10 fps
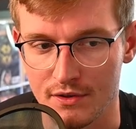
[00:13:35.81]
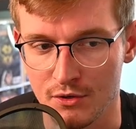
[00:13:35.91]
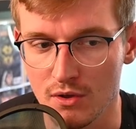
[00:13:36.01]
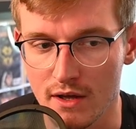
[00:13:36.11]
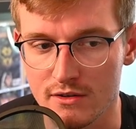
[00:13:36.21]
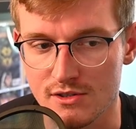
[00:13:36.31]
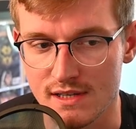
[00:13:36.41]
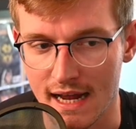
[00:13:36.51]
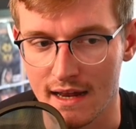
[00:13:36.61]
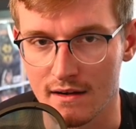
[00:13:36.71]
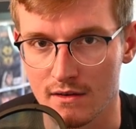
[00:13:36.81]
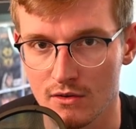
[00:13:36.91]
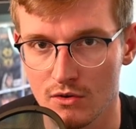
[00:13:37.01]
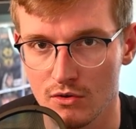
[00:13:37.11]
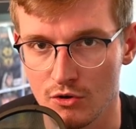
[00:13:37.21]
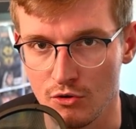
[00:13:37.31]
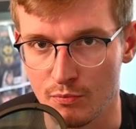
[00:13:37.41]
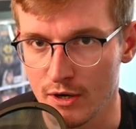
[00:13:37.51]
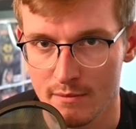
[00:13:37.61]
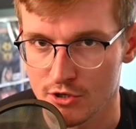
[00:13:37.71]
you'll understand who
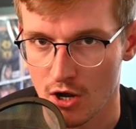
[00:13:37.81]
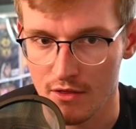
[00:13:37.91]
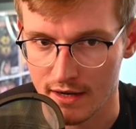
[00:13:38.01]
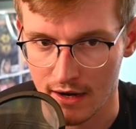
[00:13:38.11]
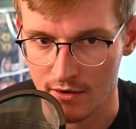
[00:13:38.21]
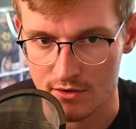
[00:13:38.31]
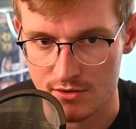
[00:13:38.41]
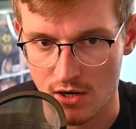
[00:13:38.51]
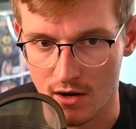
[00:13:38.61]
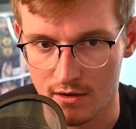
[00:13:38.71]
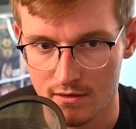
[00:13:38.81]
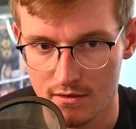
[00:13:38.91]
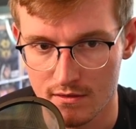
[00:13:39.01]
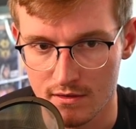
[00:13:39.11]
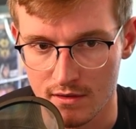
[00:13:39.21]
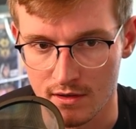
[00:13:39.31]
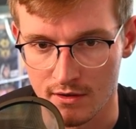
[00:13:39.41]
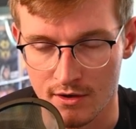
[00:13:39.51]
pretty much all the characters are. You know,